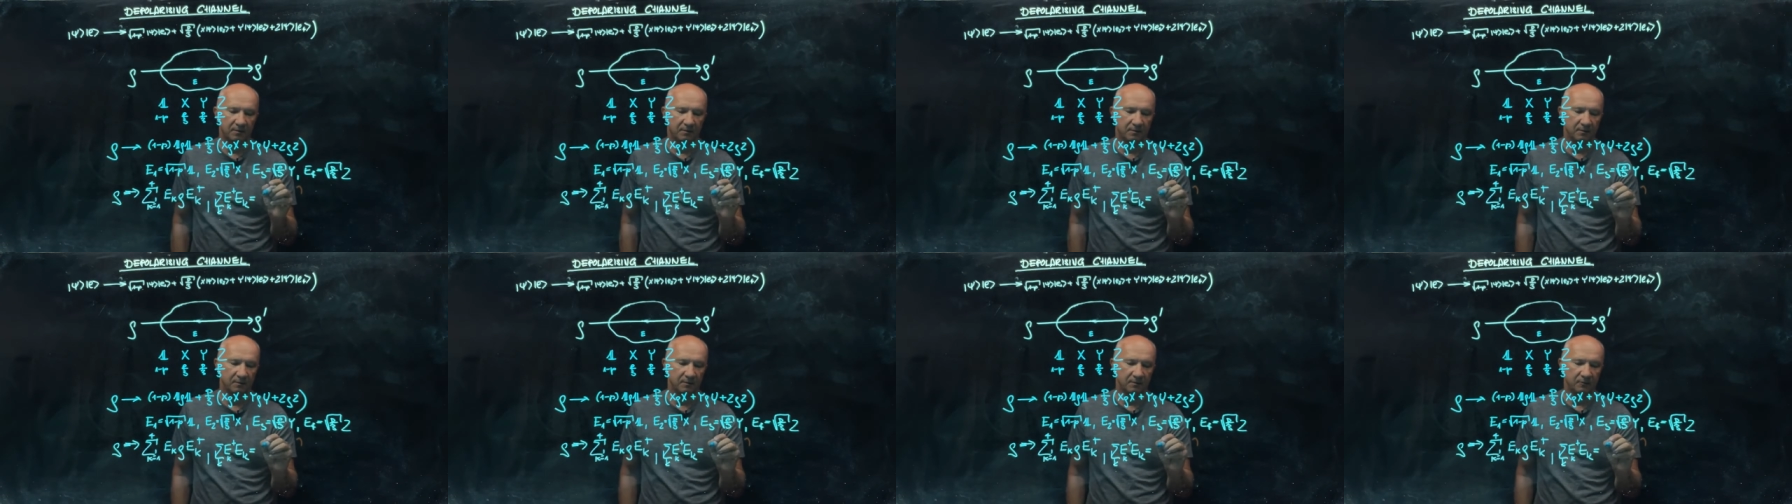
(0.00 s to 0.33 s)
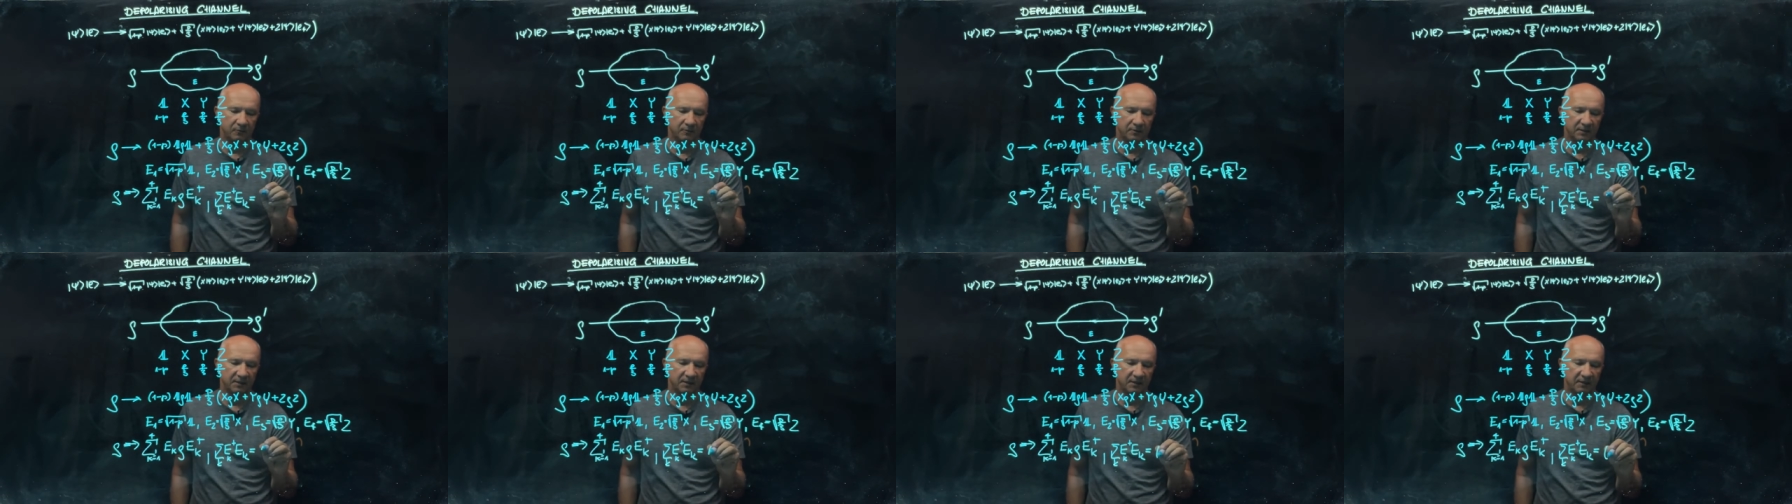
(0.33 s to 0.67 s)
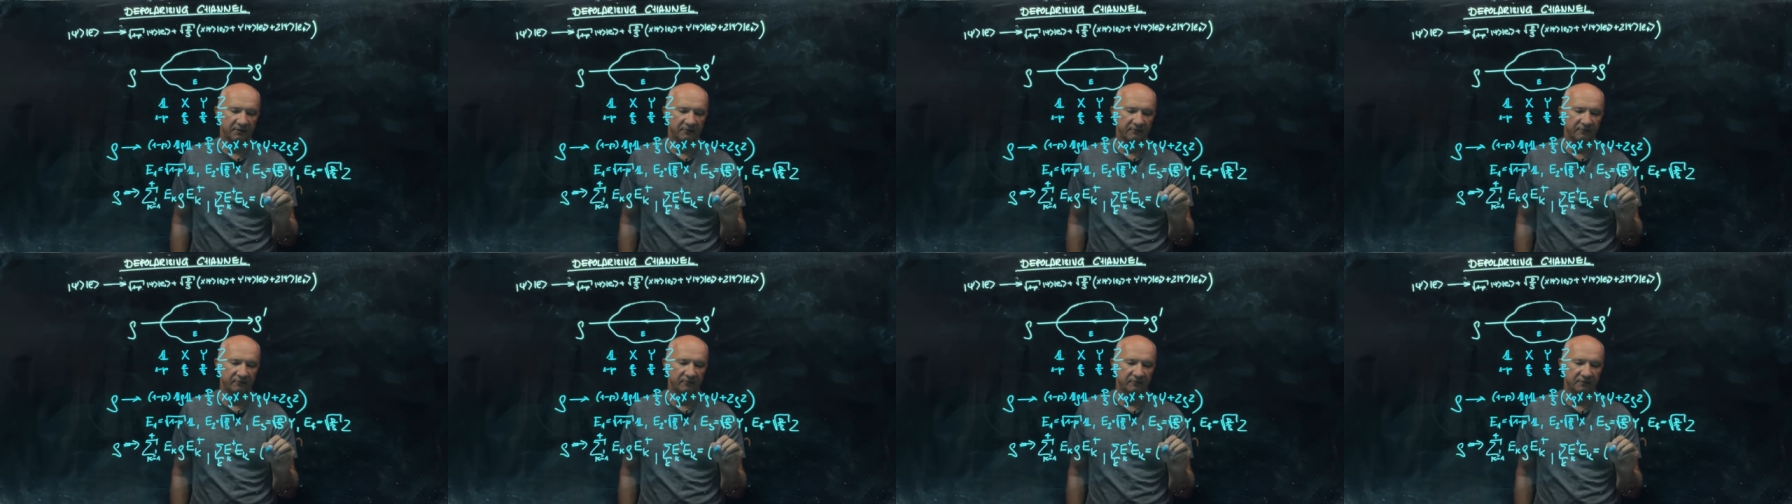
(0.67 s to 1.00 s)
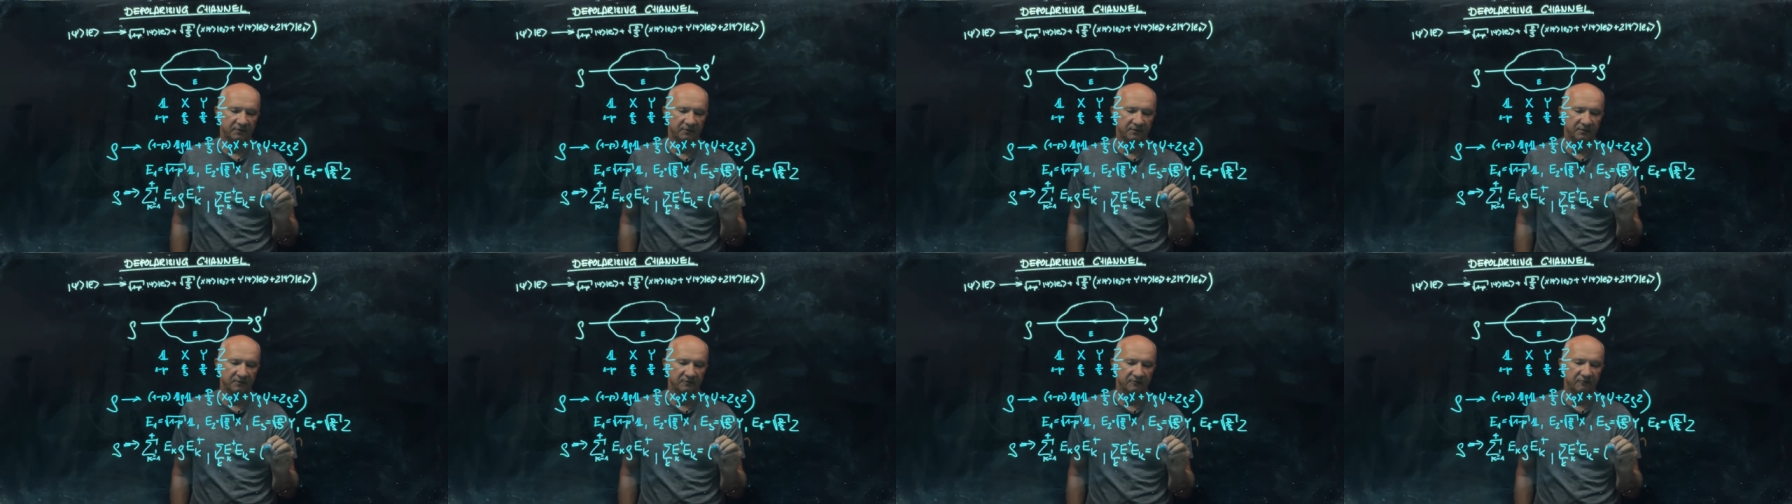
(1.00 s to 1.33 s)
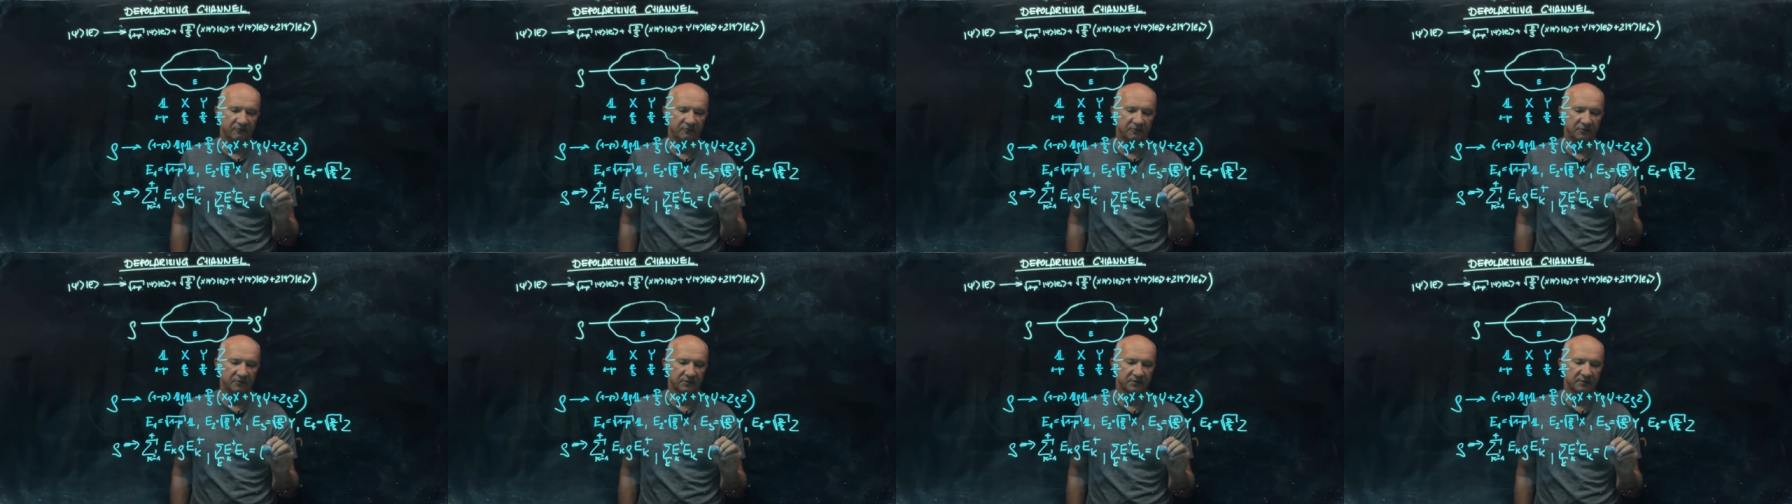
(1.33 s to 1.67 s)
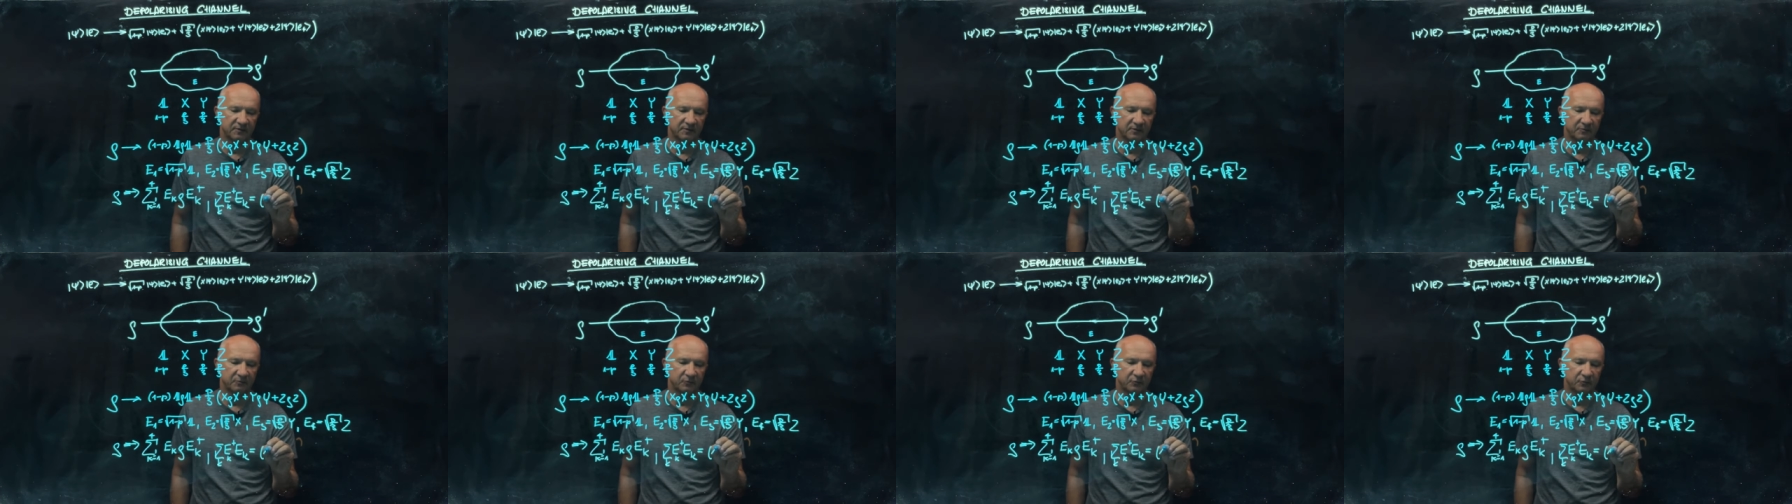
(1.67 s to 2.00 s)
you will have the first
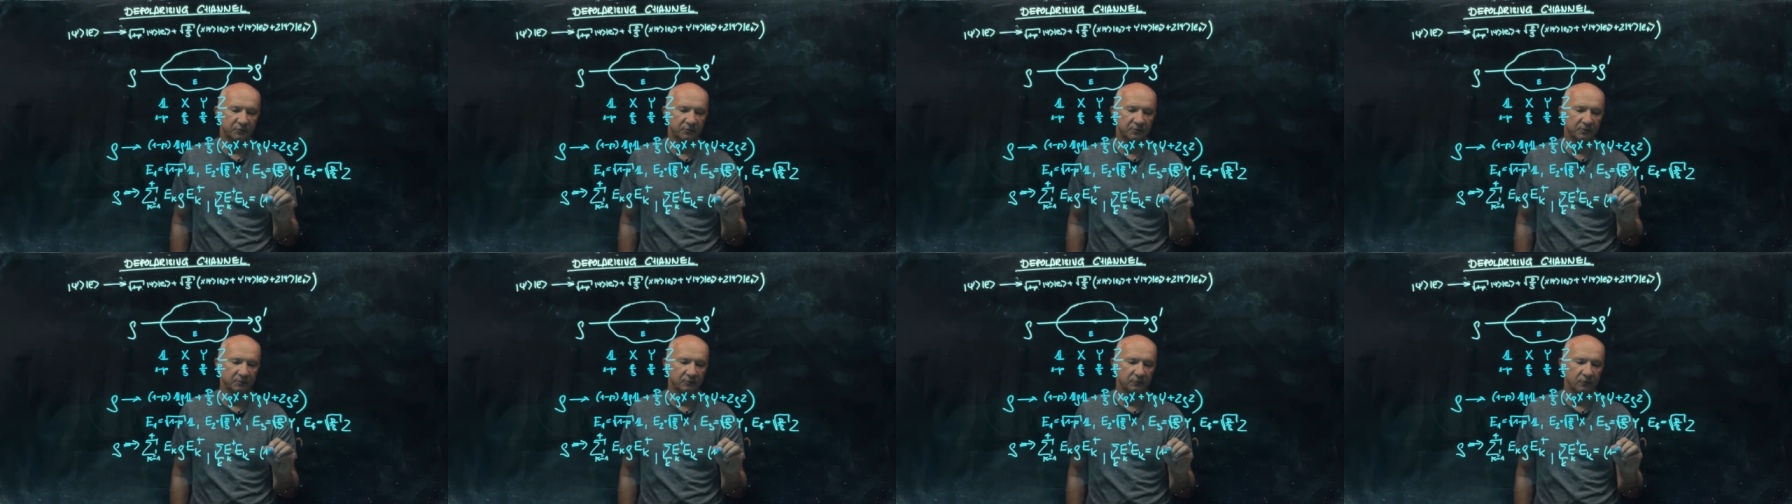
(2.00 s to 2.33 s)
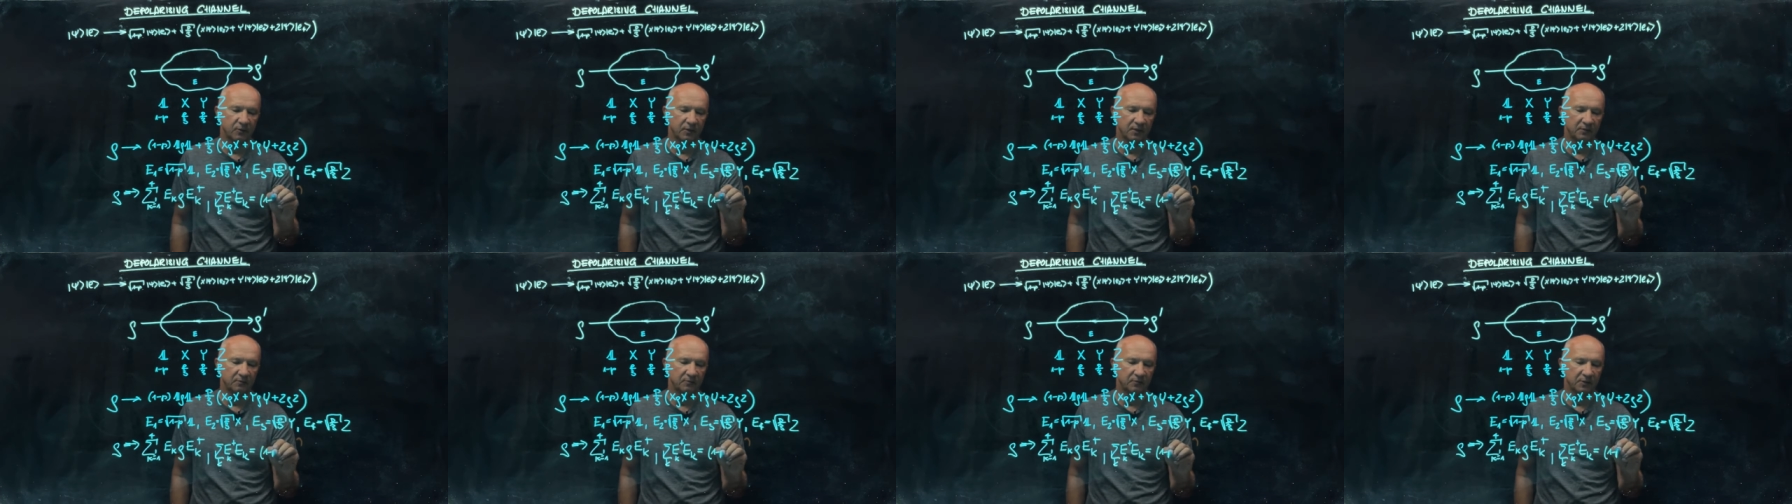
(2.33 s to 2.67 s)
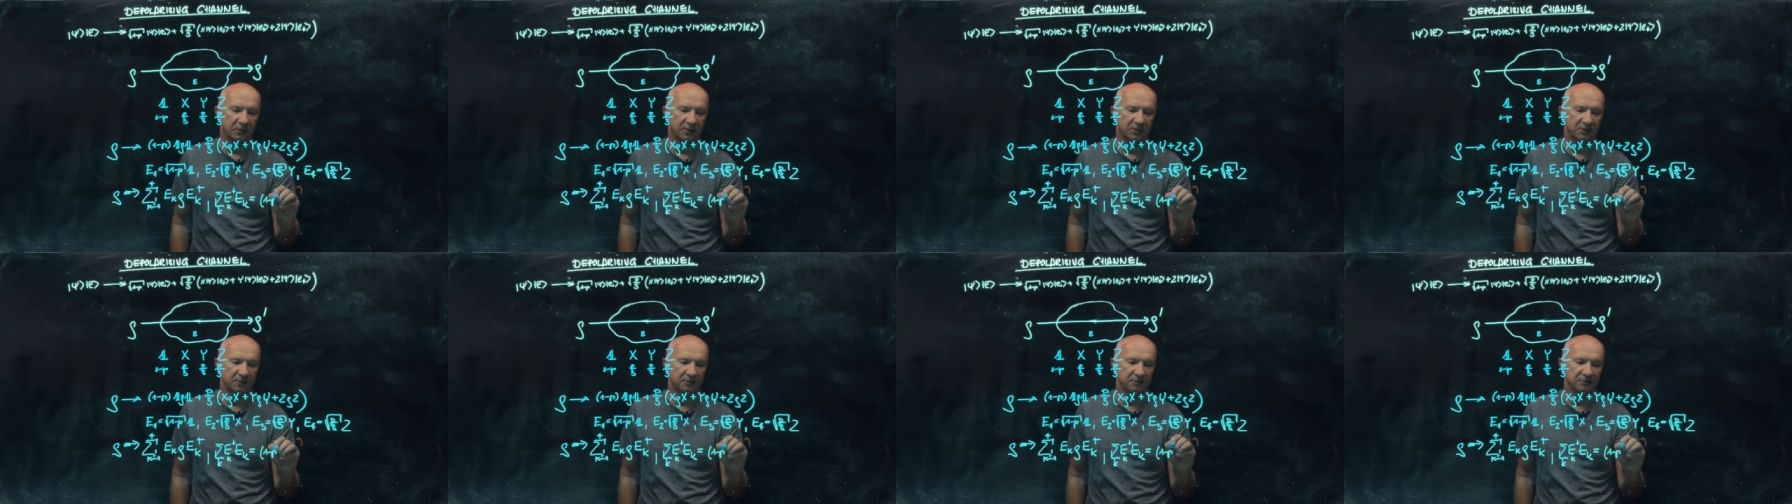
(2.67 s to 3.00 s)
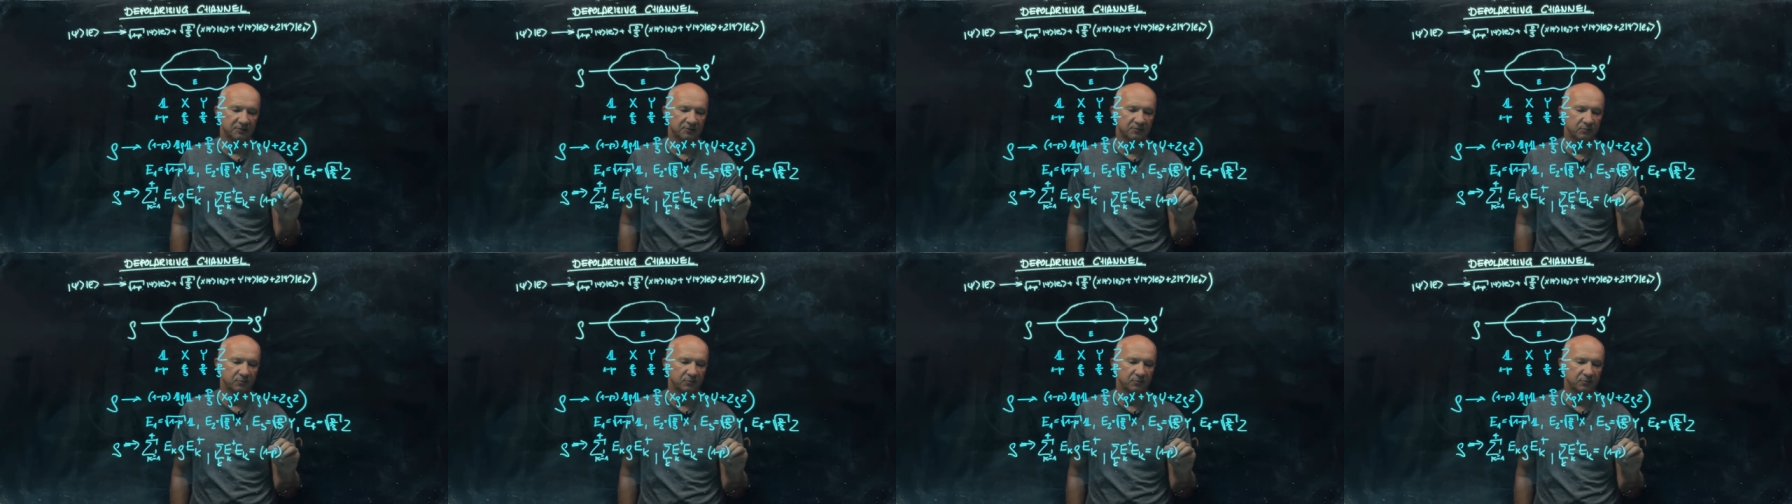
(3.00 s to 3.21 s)
term would be 1 minus